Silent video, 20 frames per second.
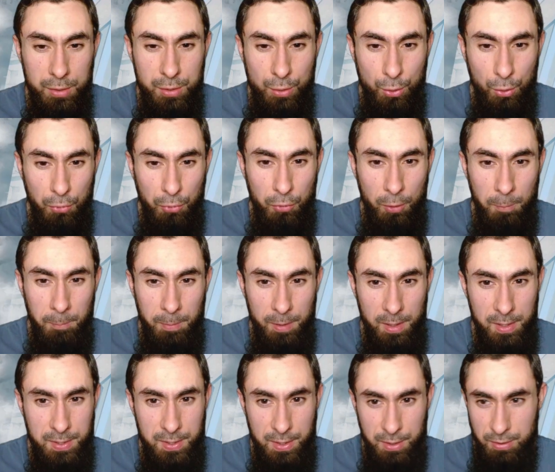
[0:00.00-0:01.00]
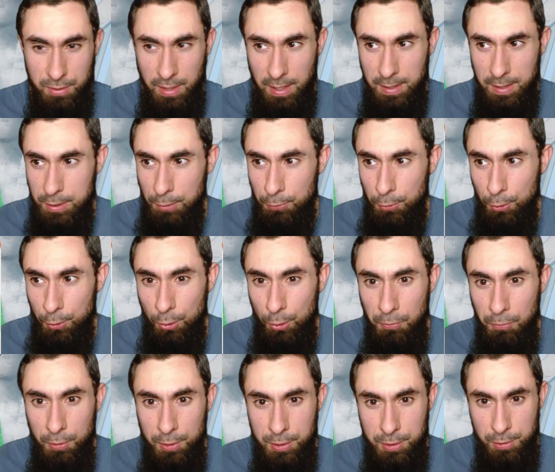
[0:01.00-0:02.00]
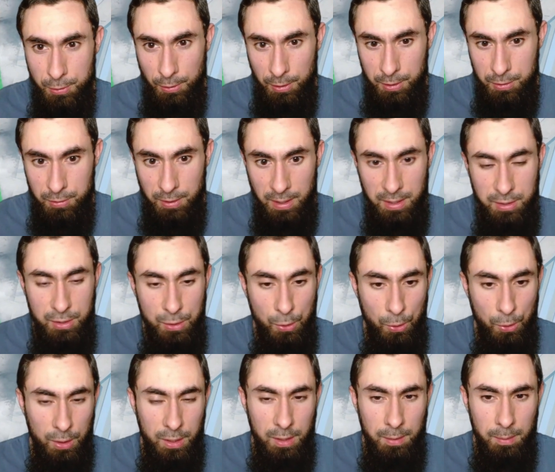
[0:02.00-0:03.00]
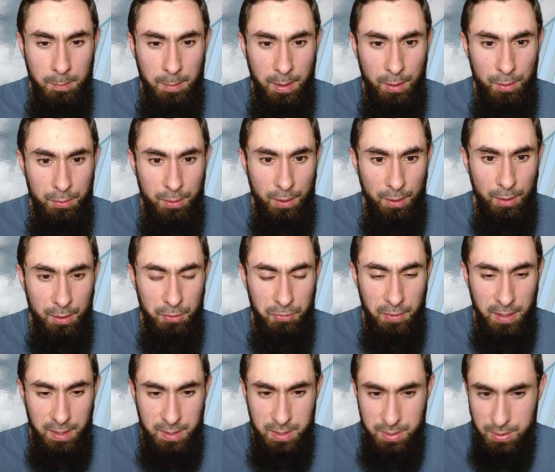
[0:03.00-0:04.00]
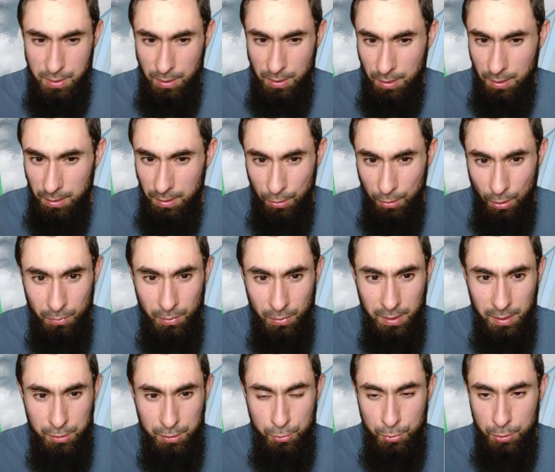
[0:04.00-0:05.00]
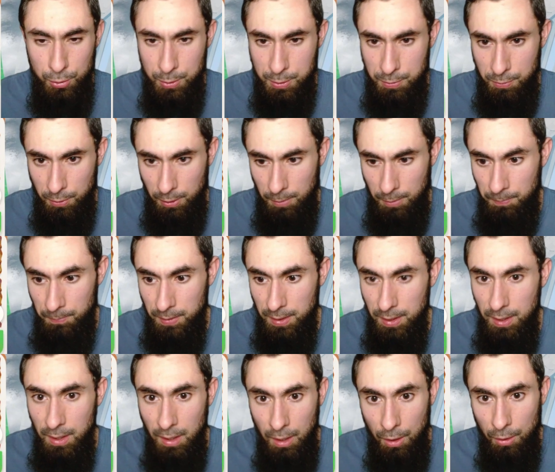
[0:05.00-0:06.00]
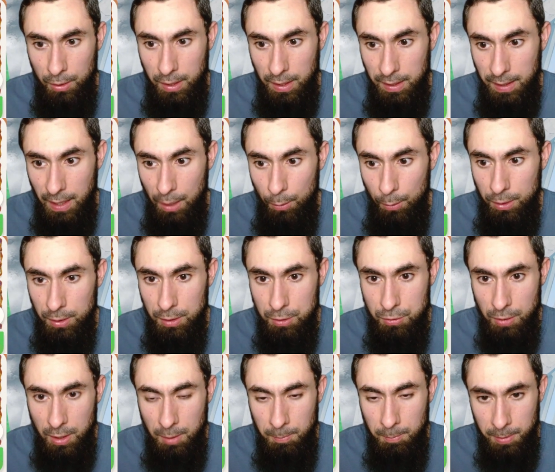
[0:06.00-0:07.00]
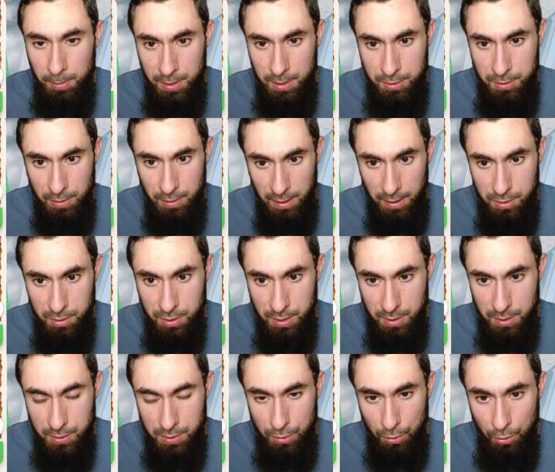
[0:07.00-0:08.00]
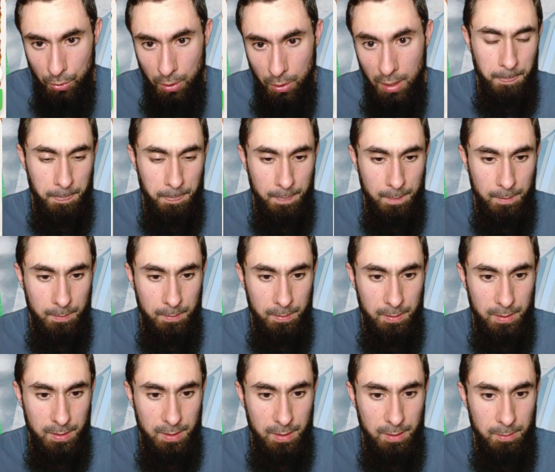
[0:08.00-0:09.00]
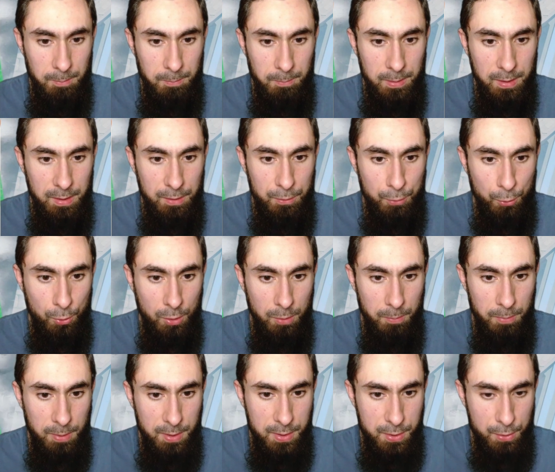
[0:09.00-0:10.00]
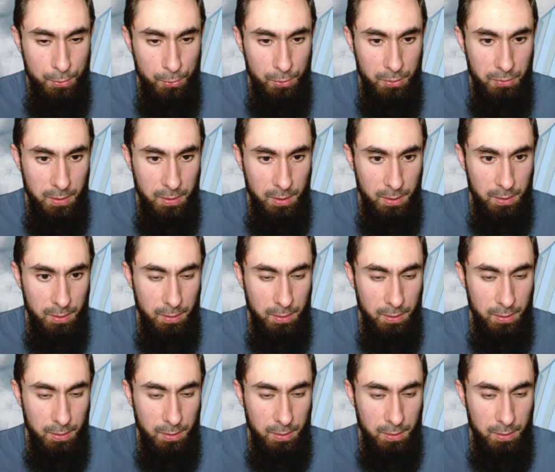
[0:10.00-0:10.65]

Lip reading: to go for a bursting strategy. If you're going for a stall strategy, locking them out of the artifact is not really too useful. Okay, now we're going to try a burst strategy. So, can it be Thorin plus Ludovic?